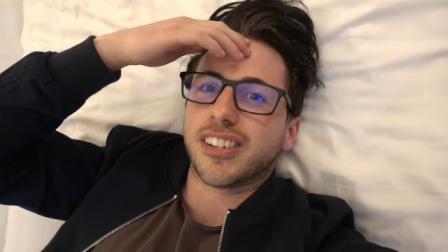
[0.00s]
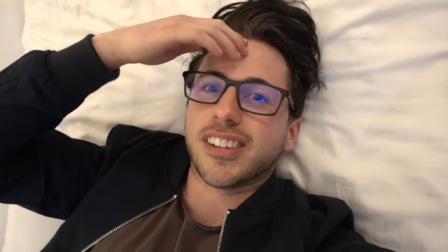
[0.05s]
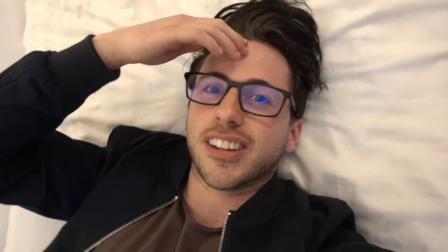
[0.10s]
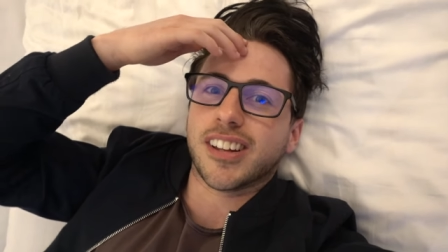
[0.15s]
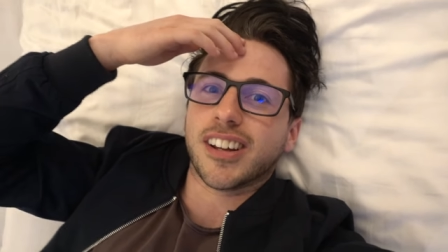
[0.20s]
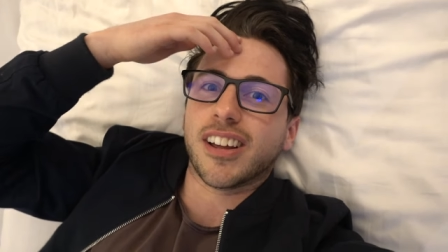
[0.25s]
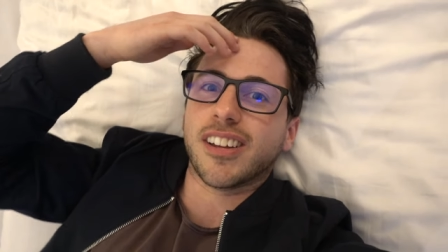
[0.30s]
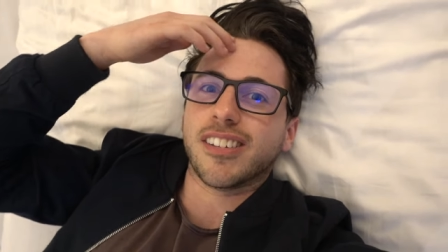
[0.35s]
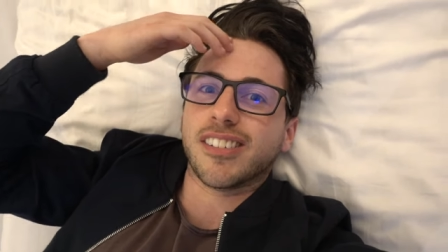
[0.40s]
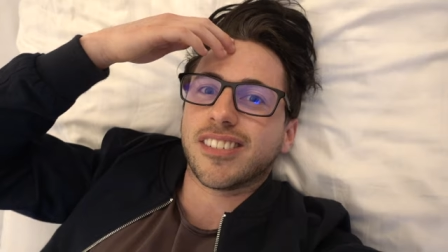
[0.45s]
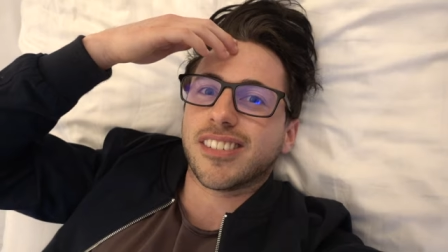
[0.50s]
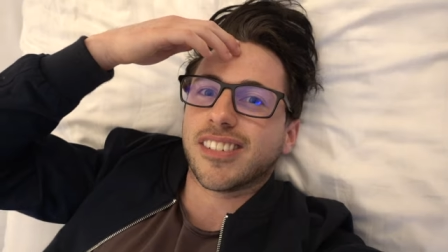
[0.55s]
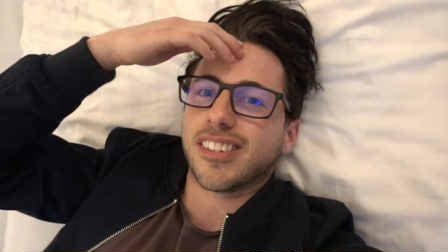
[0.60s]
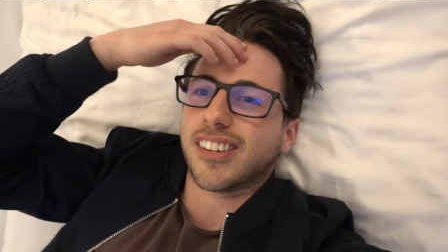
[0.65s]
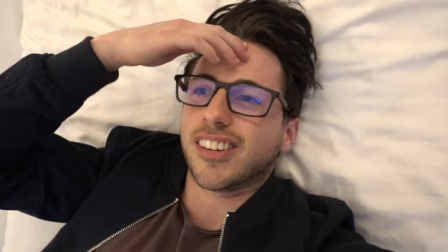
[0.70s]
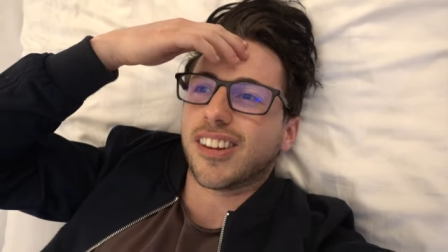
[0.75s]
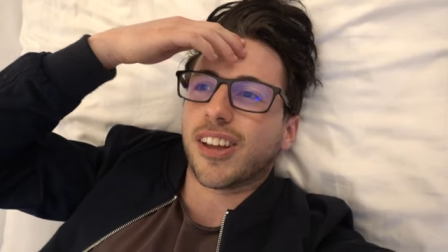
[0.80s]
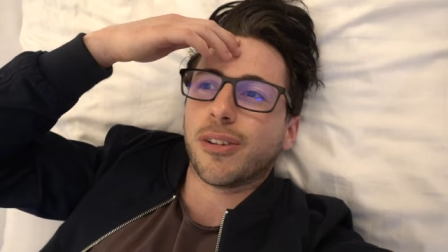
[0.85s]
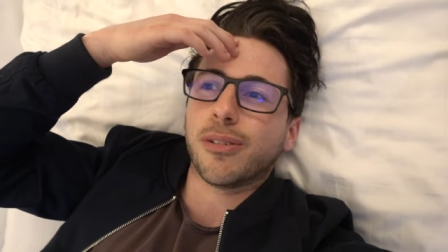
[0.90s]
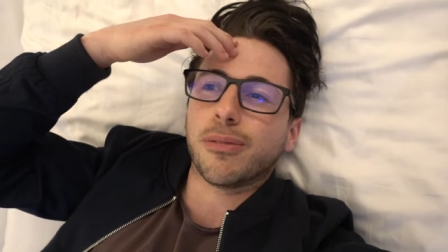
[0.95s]
You know
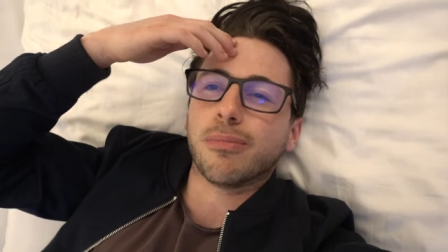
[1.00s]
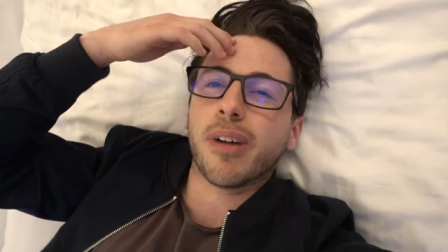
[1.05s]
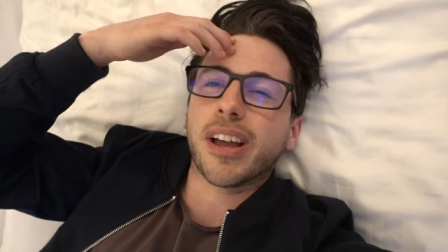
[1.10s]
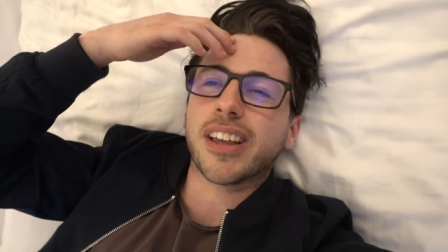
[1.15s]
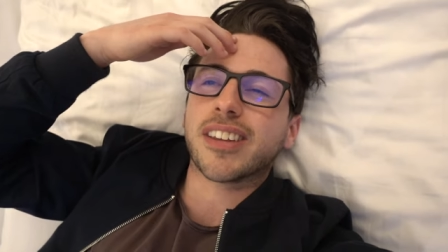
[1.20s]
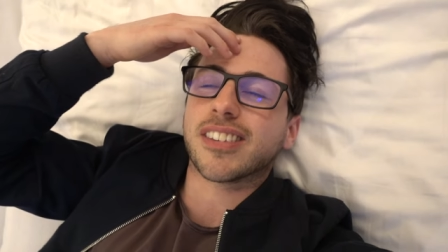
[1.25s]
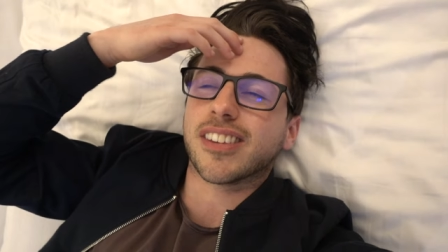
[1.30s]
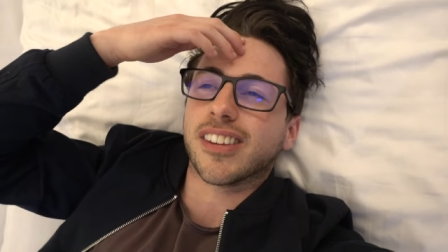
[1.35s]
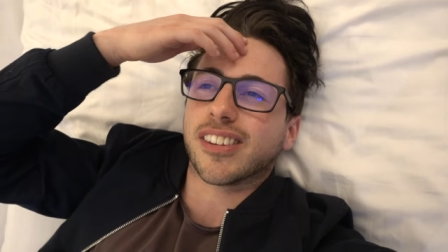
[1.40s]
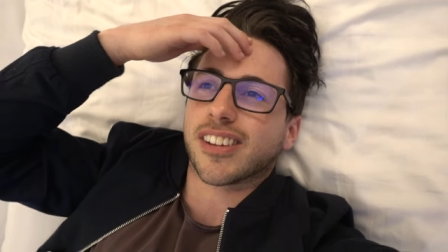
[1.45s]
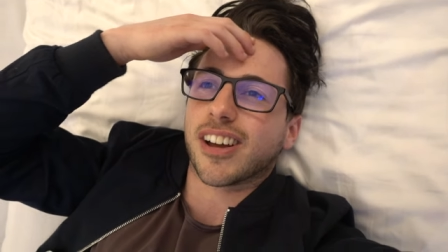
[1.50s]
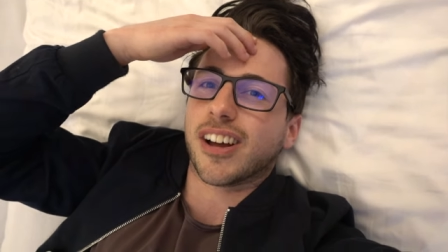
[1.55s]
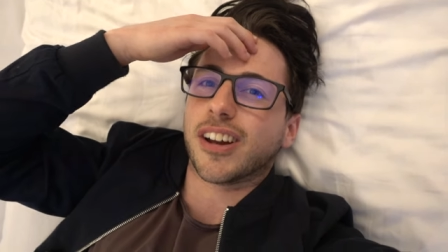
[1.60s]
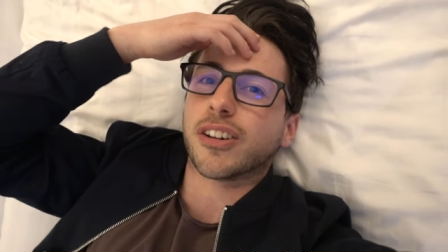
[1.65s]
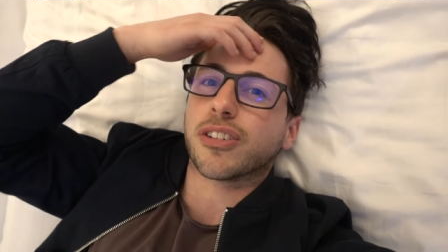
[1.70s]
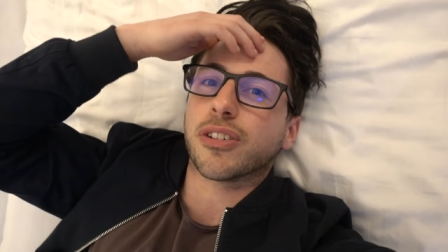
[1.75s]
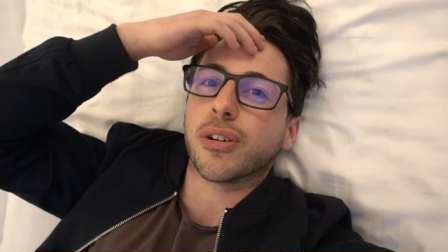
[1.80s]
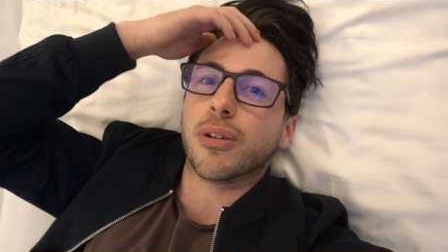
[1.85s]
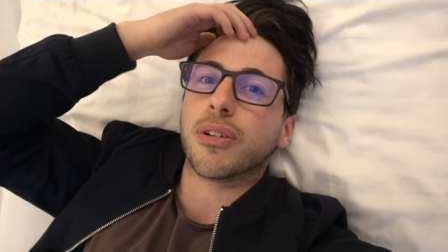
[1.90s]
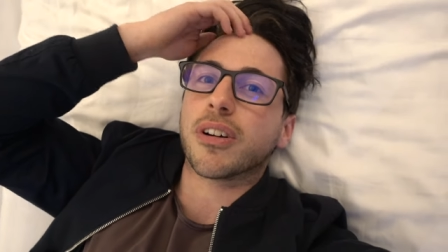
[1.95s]
who makes this kind
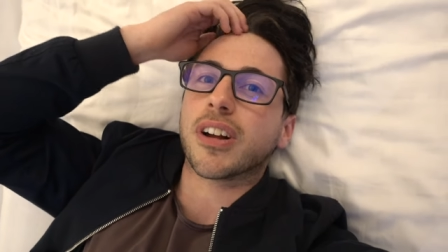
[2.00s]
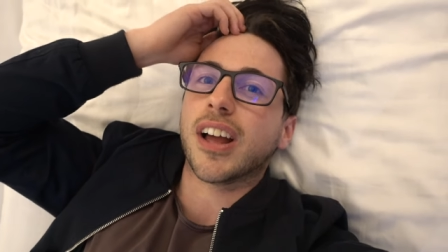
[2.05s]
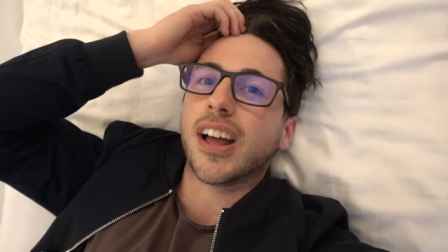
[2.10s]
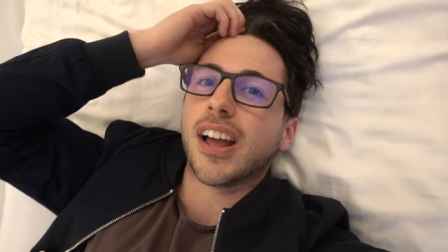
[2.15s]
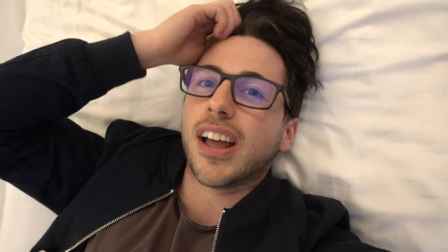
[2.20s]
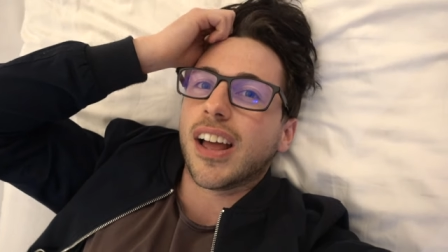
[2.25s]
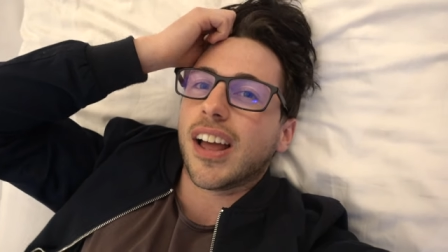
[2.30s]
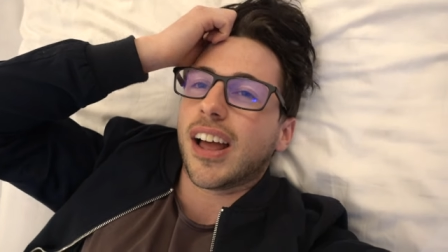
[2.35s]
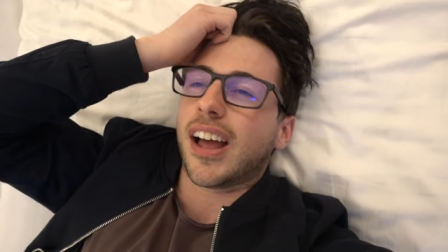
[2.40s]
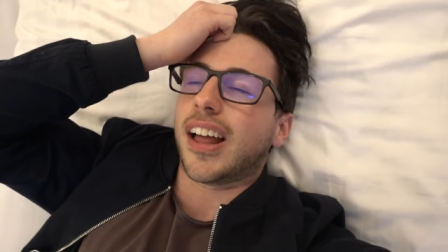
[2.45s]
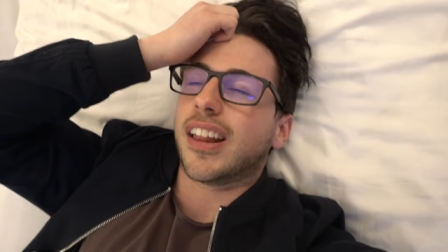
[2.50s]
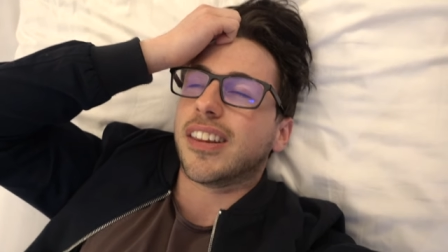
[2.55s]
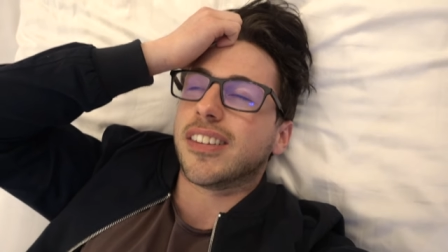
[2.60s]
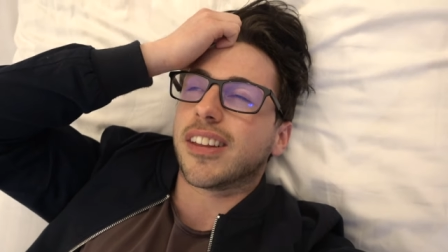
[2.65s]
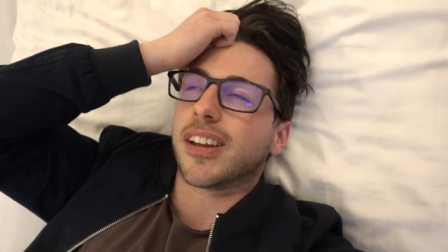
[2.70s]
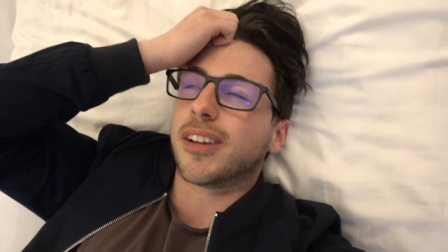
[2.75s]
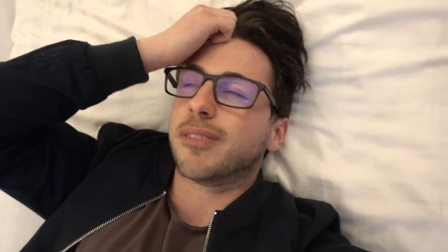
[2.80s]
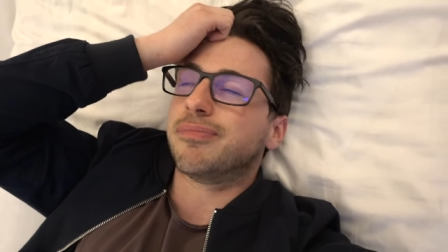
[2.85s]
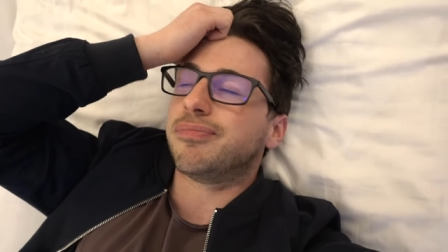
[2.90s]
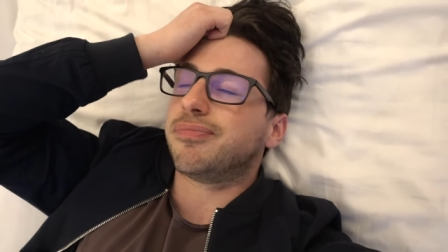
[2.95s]
of talk? And
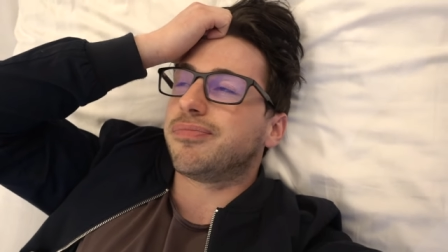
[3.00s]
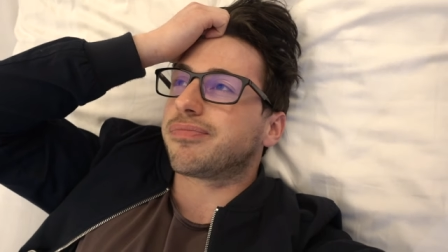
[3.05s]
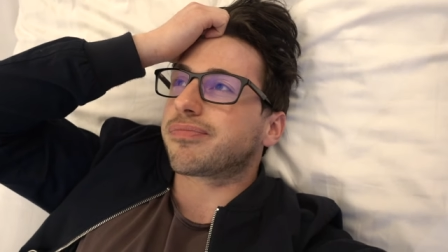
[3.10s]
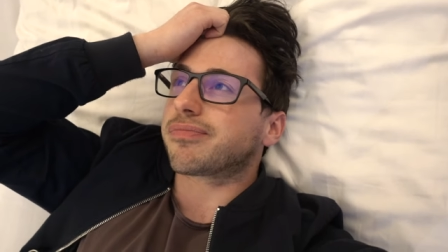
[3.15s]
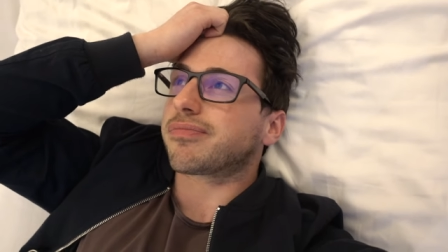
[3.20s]
um,